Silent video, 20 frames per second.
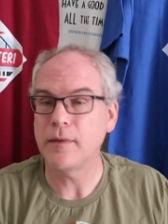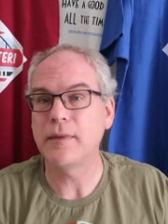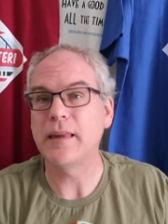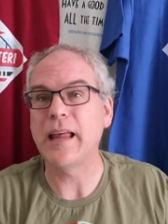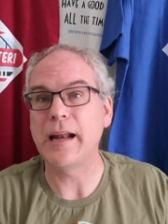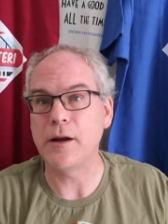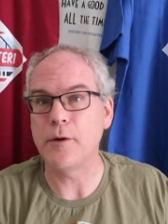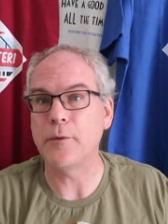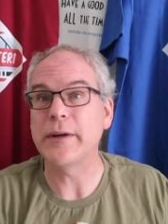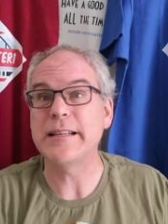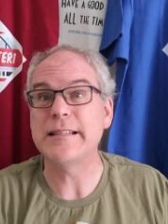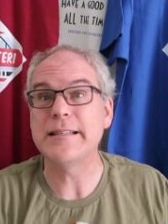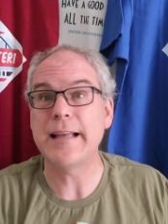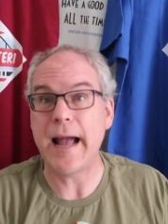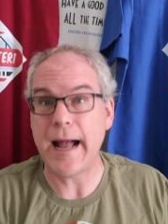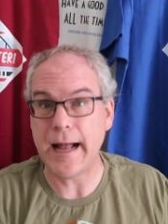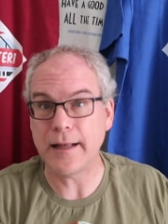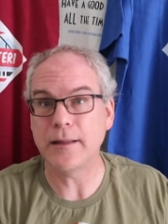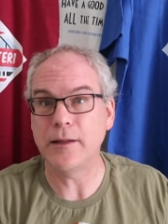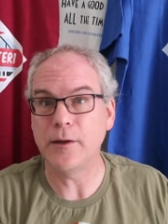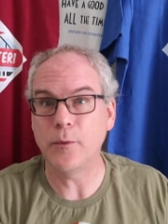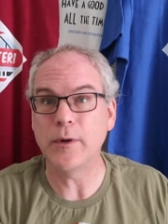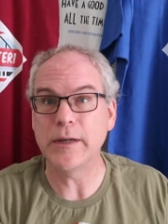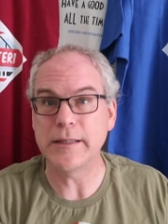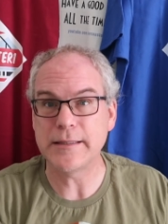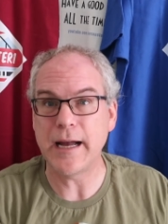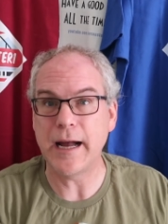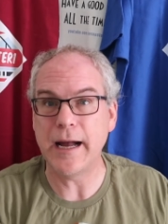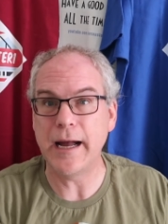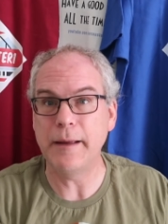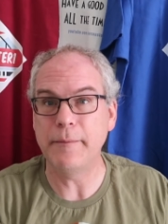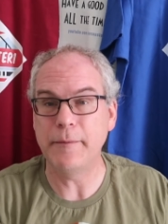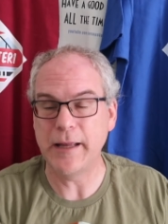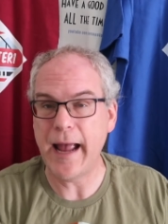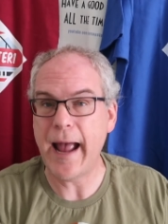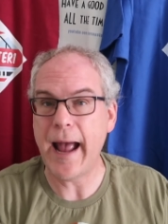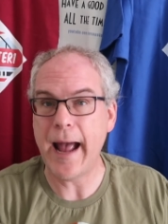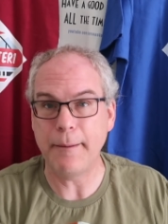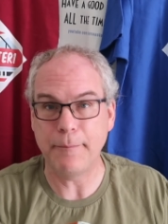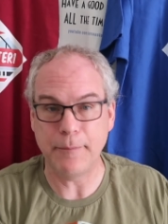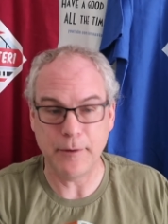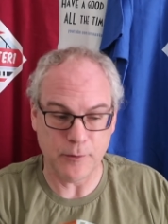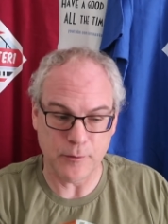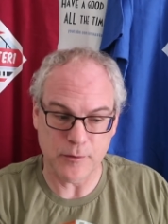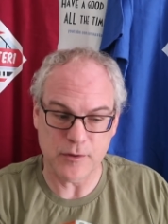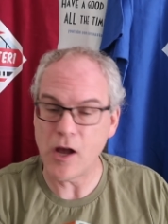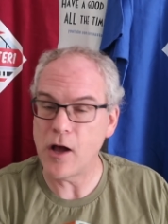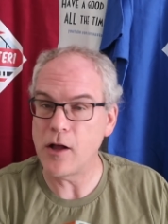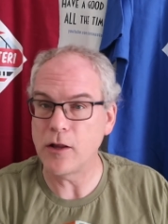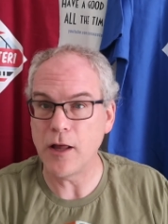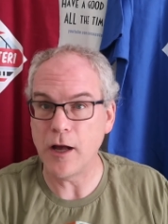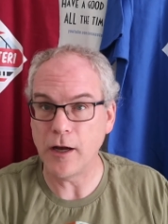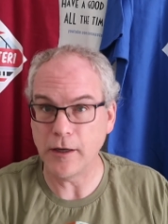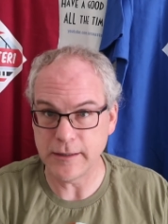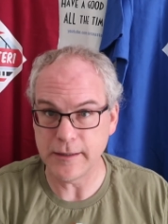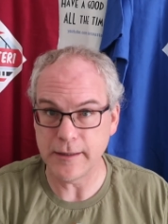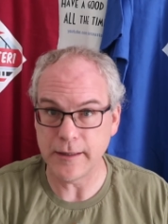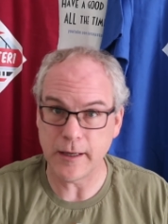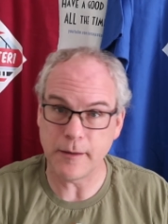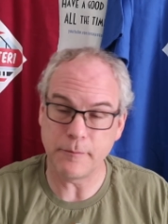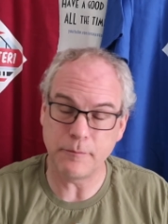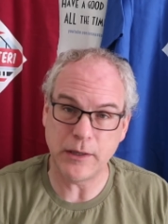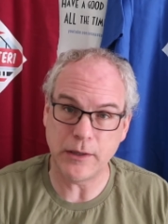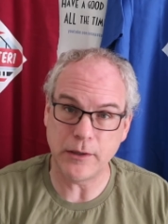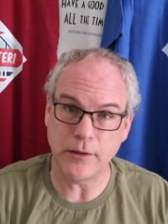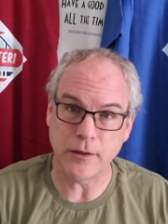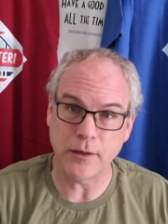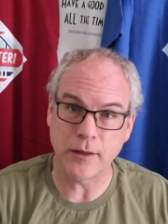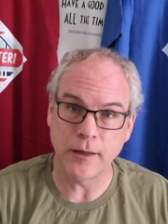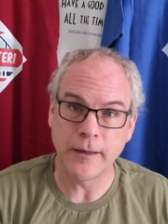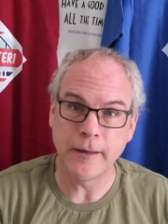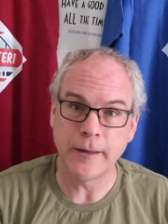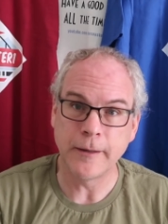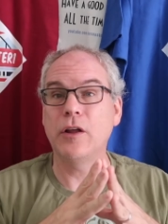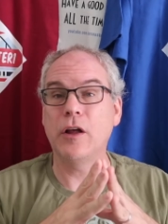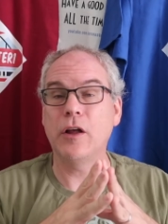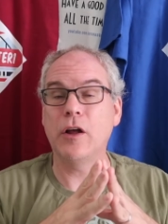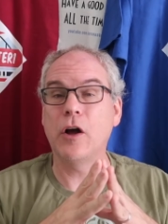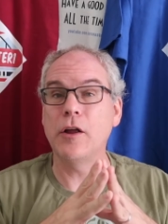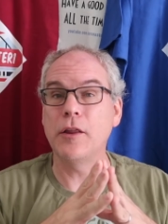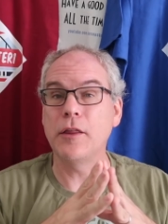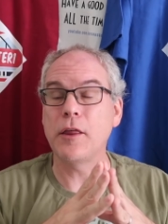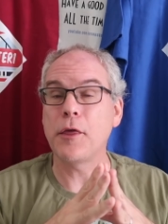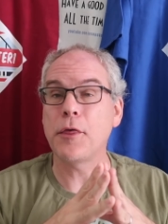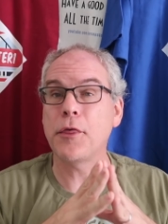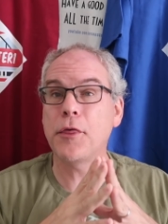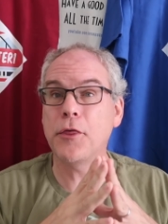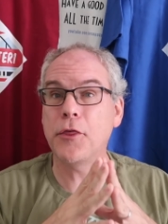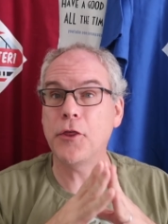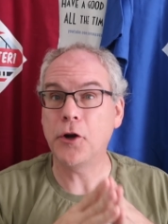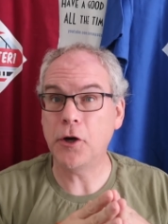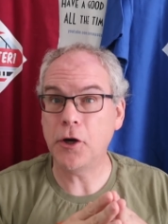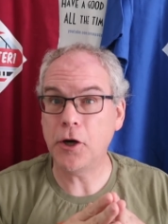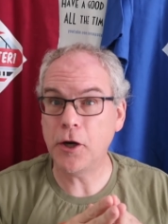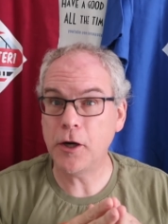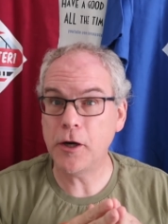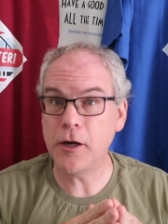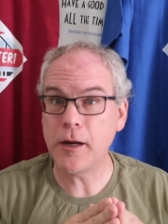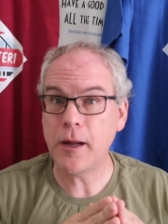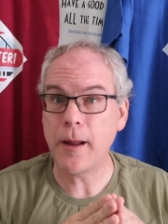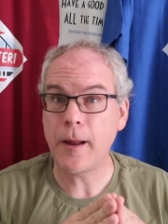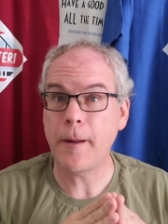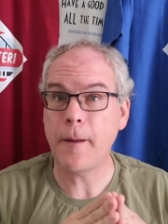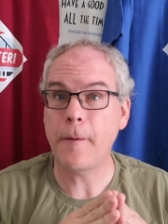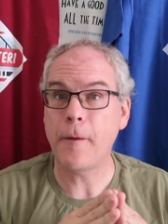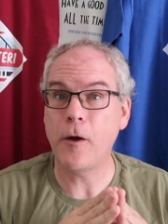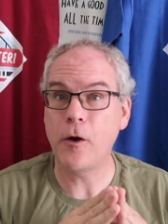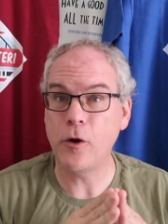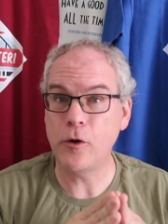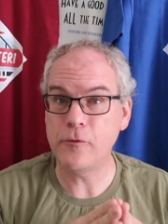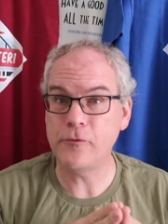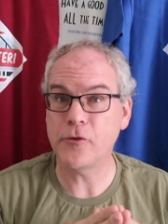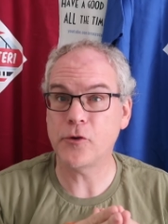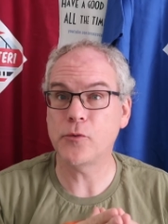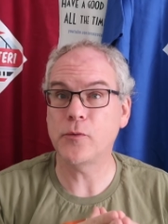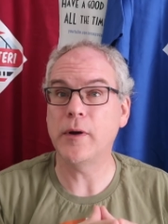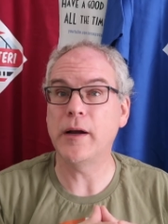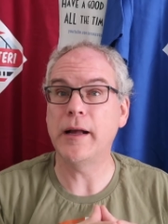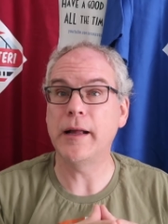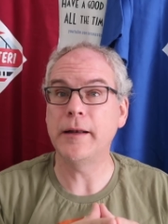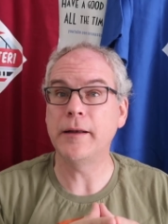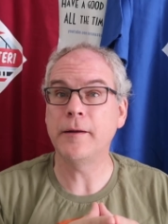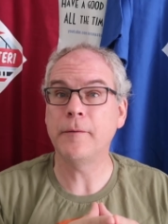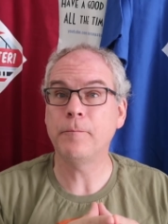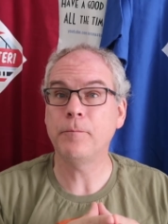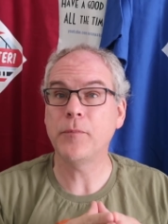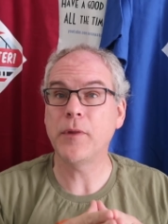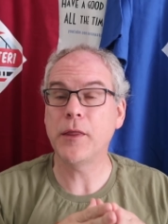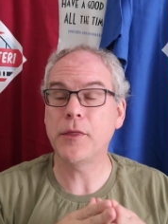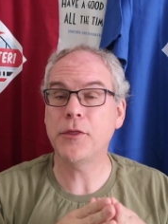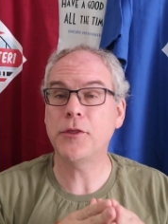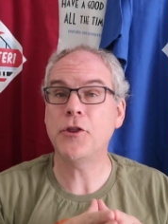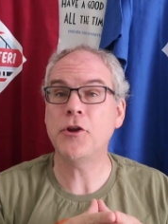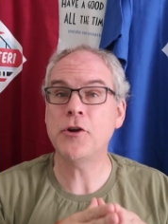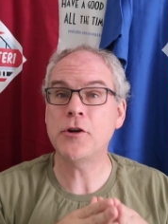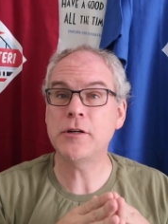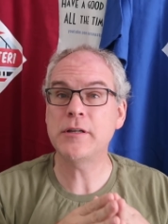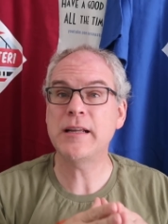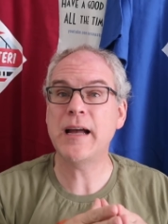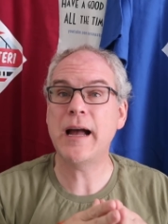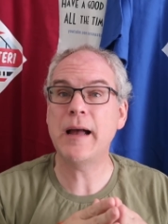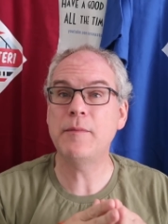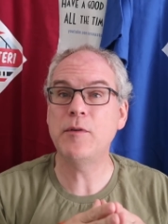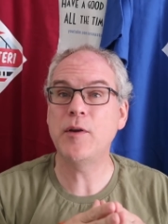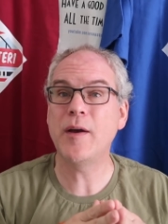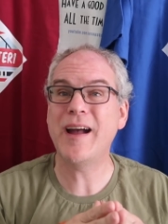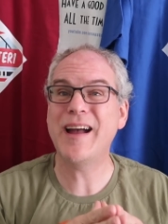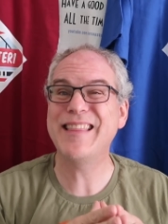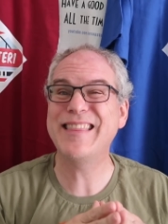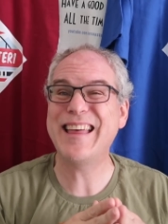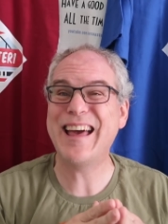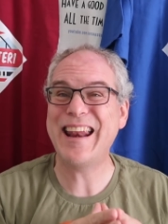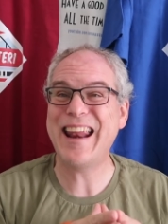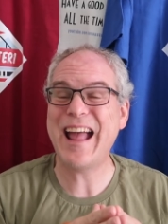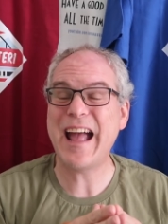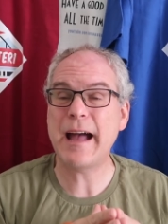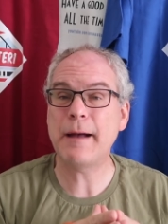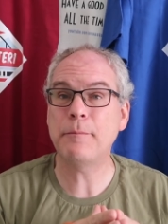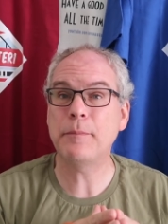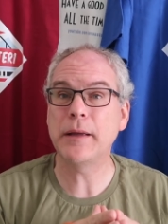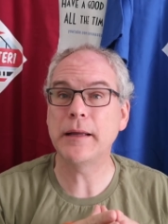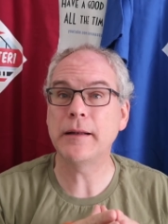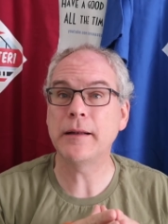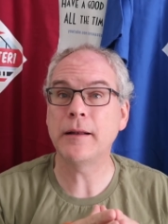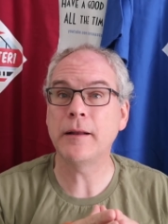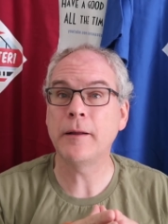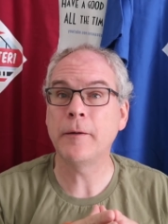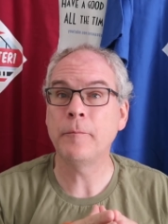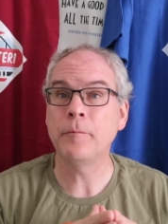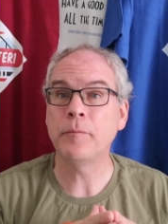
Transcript: they know exactly what time it happened. It was all logged in the computer. On the third overrun, the third time you had that happen,